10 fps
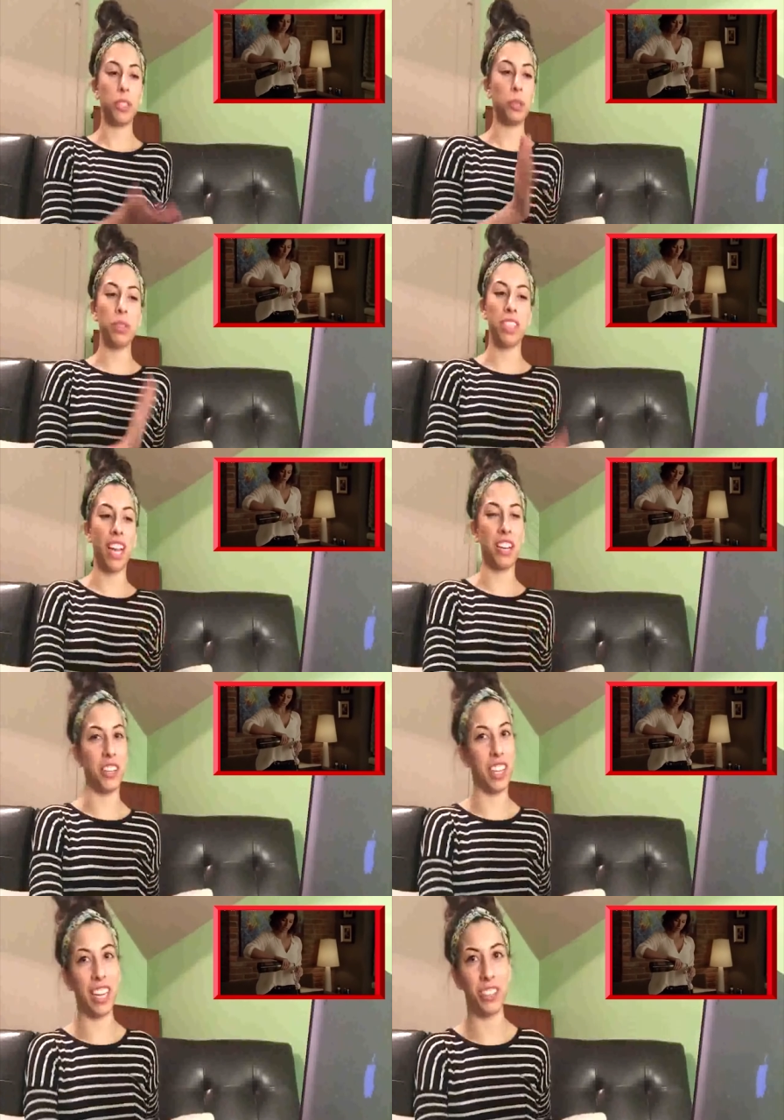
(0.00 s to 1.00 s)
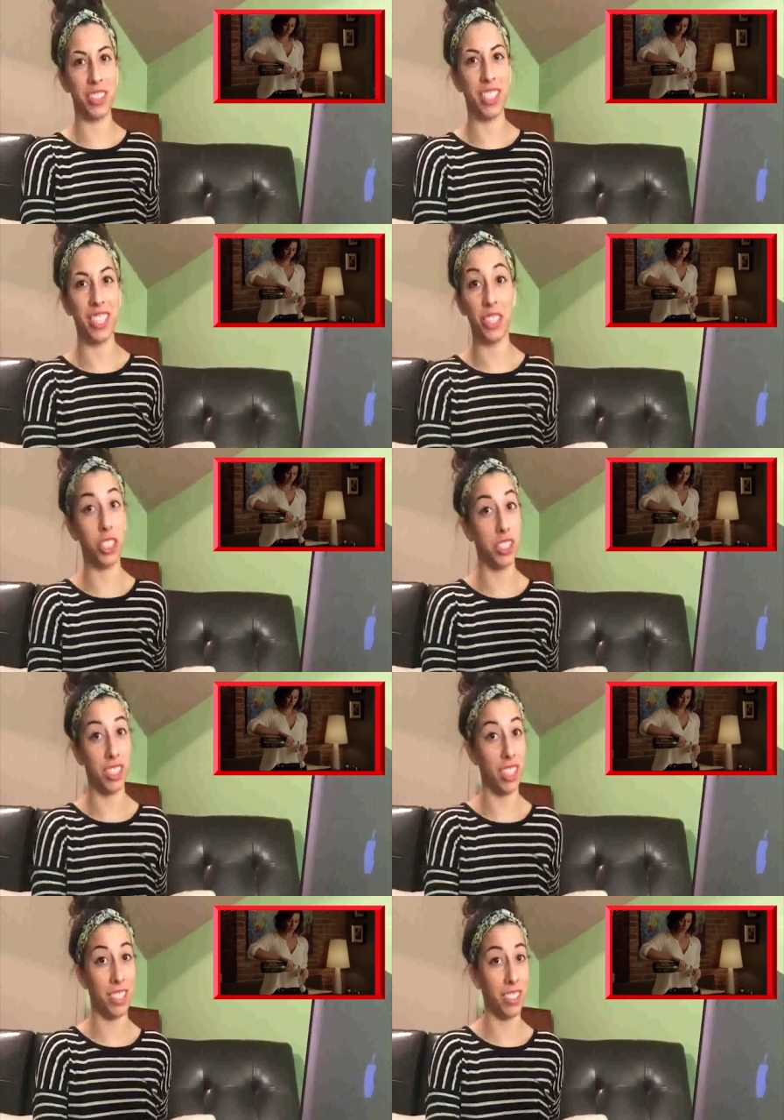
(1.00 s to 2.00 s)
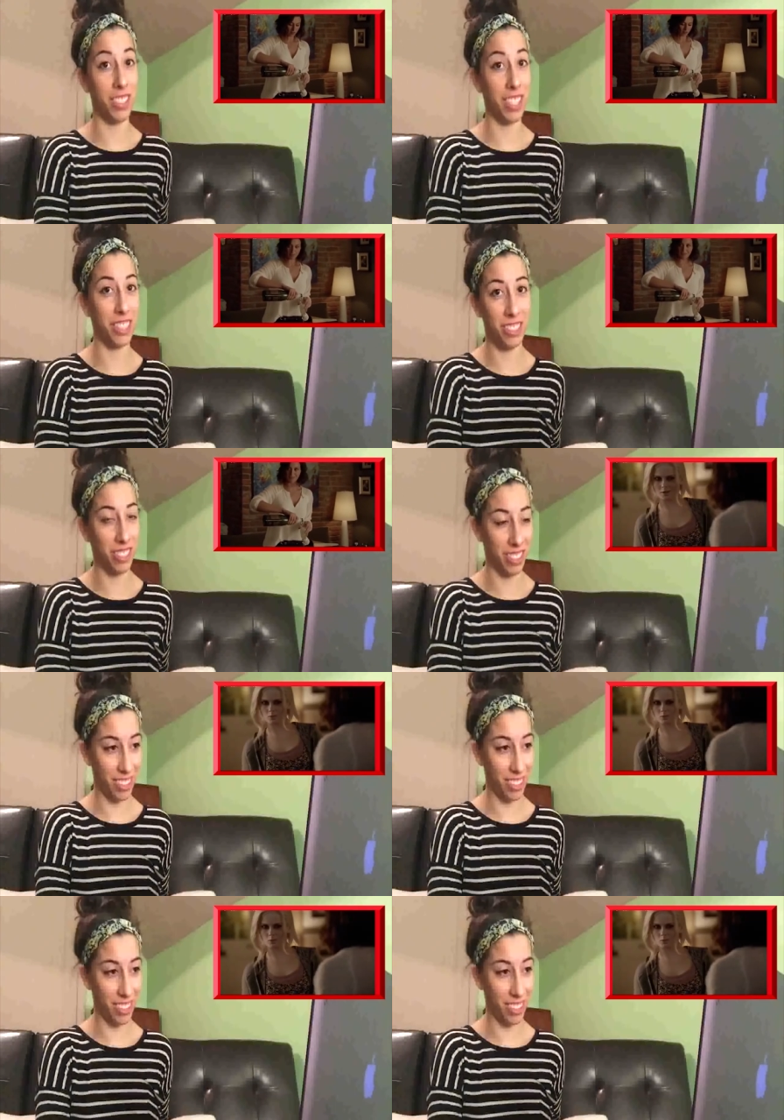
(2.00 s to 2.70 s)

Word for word: But she was not a good actress then. She's not a good actress